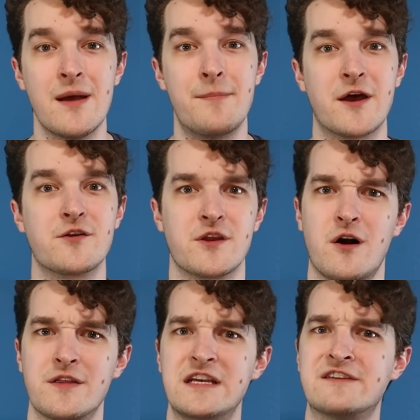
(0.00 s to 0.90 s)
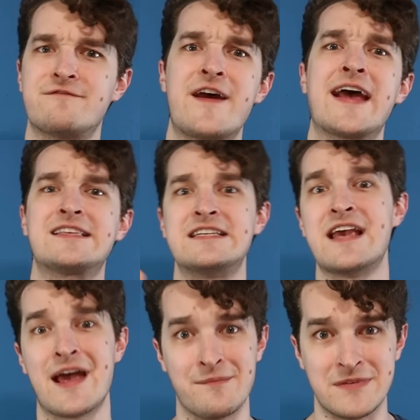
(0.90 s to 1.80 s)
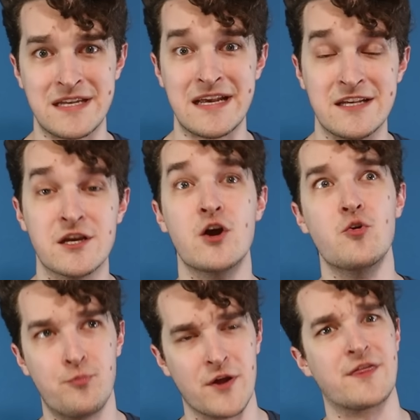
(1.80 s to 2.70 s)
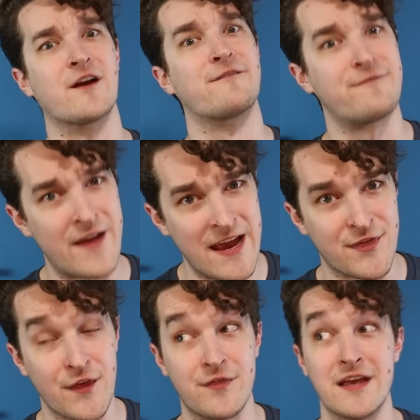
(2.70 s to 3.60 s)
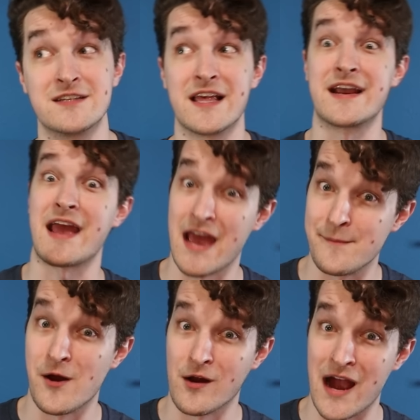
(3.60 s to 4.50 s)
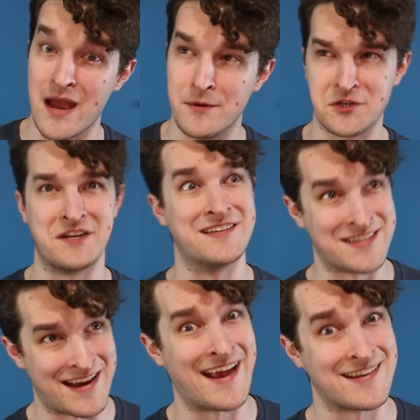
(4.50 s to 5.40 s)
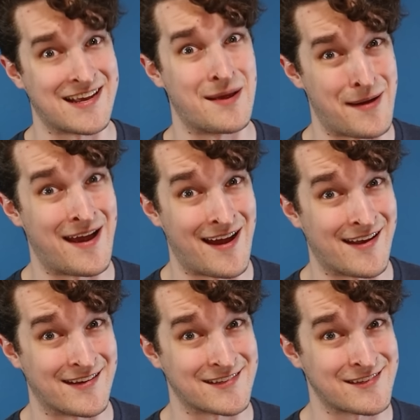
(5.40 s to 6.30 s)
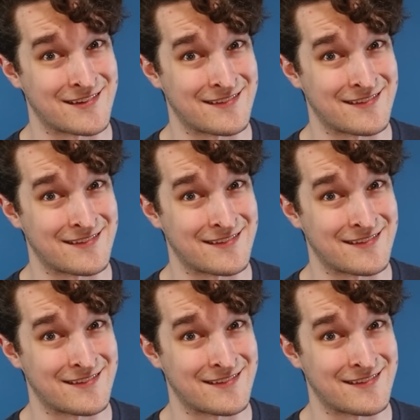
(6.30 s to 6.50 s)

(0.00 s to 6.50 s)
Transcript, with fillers: better than all these fancy MDs who put their faith in things like MRI machines and antibiotics.